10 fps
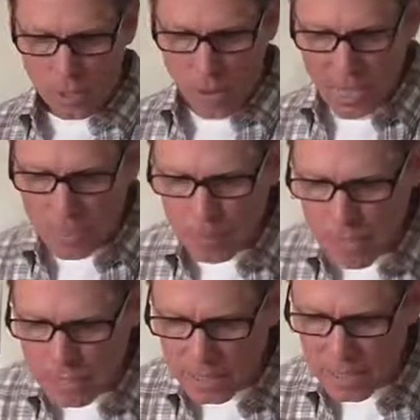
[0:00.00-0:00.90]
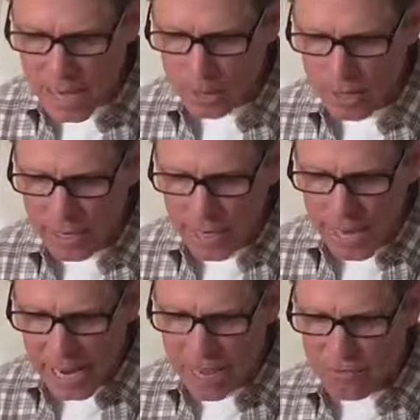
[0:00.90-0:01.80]
The recipe's a secret,
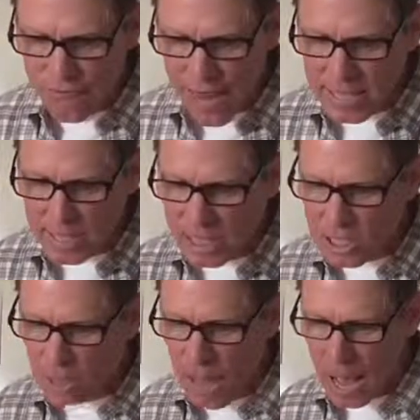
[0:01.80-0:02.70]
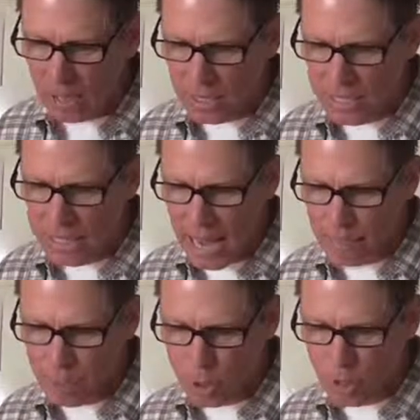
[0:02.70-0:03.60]
and he fights a smile, his
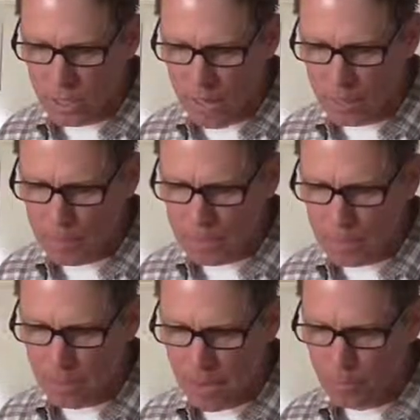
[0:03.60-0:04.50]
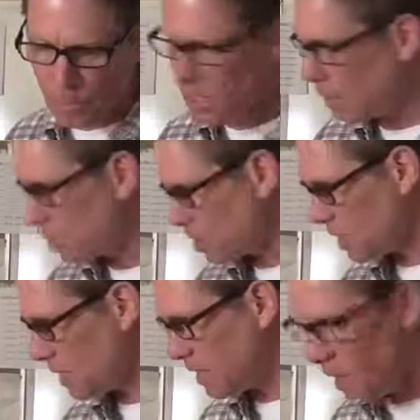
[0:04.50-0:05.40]
cap turned up as the bib resembles
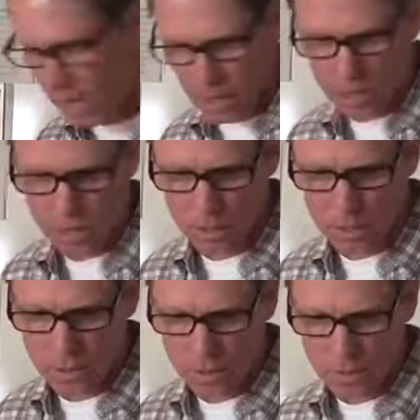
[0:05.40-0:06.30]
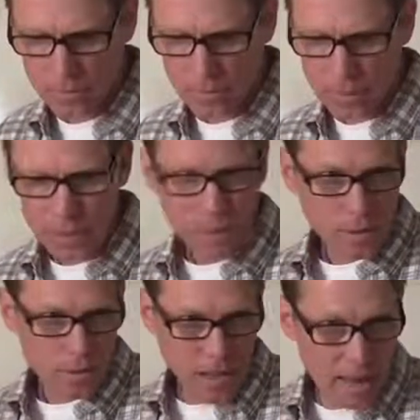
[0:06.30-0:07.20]
a duck.
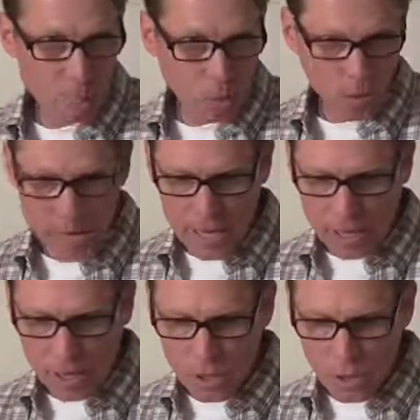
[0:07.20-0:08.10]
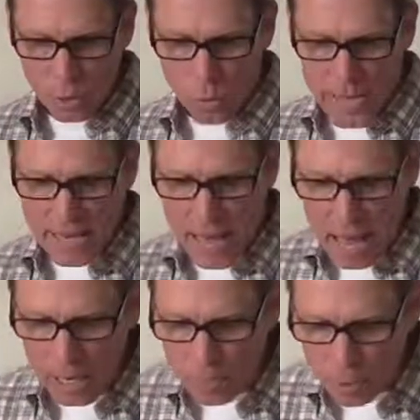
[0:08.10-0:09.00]
That morning, we
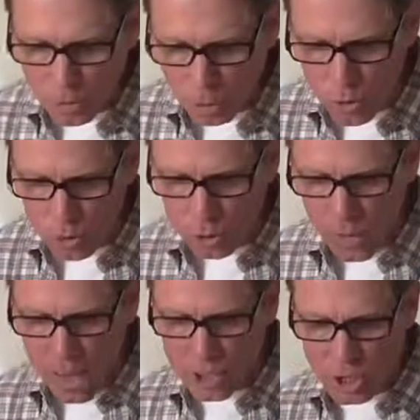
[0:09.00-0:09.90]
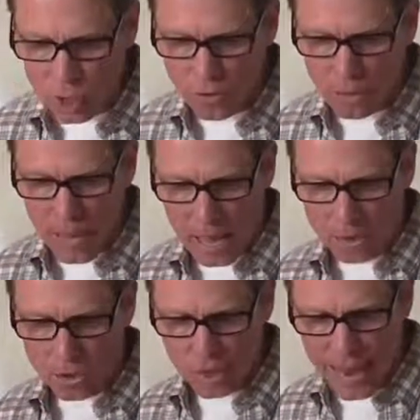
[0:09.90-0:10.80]
galloped through the grassed over
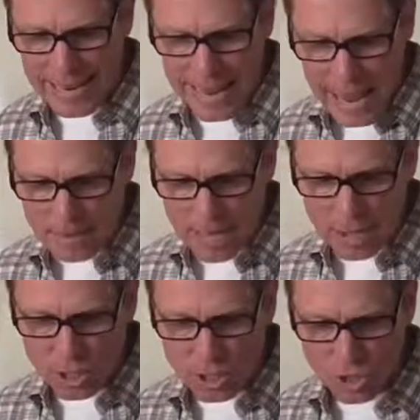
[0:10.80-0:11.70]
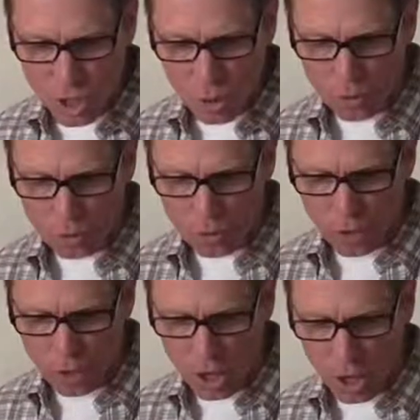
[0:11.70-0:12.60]
mounds and named each stone for
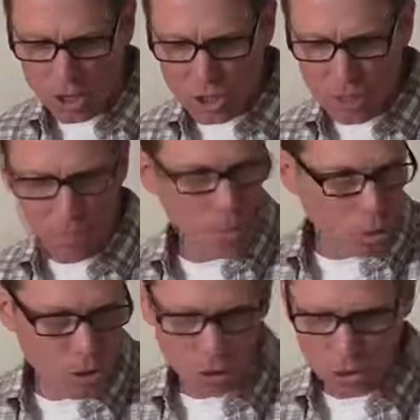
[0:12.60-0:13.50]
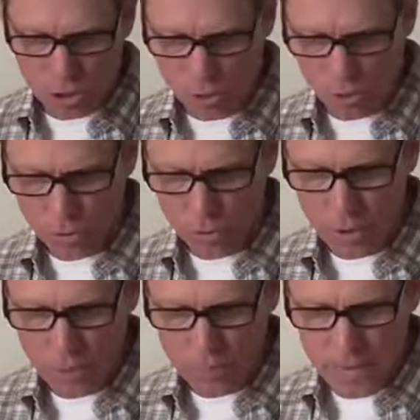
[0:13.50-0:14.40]
a lost milk tooth.
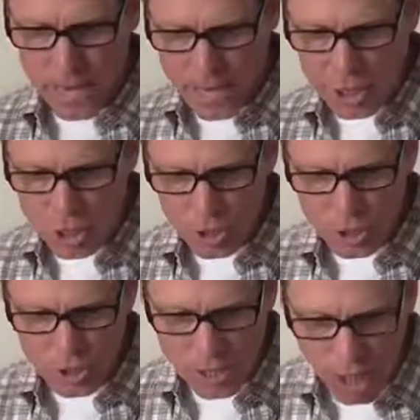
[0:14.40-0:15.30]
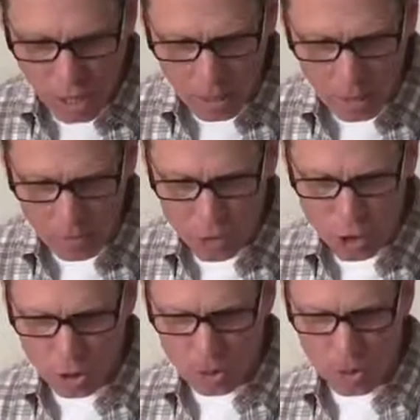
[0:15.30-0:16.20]
Each dollop of
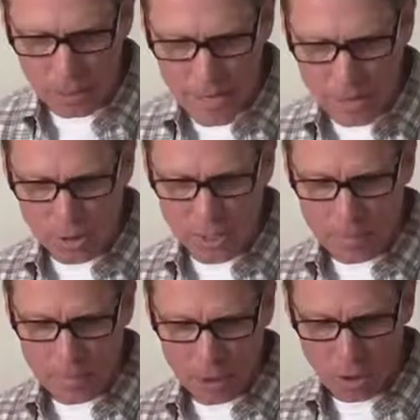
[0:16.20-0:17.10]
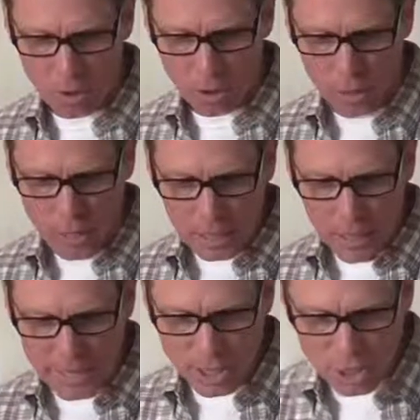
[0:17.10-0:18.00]
sherbet later is a miracle,
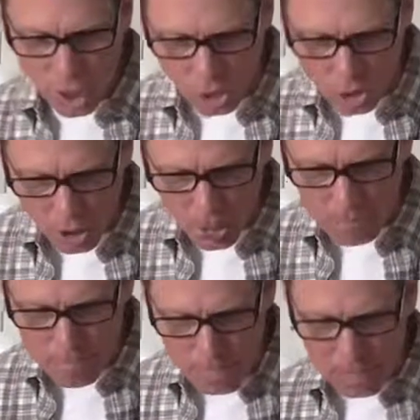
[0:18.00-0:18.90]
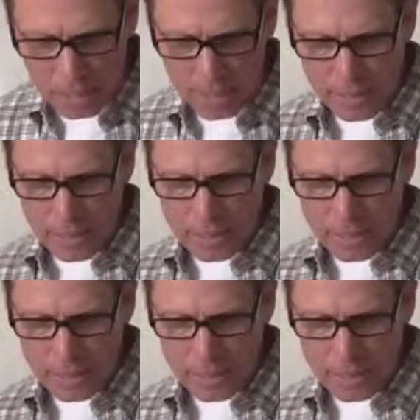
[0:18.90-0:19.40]
like salt on a melon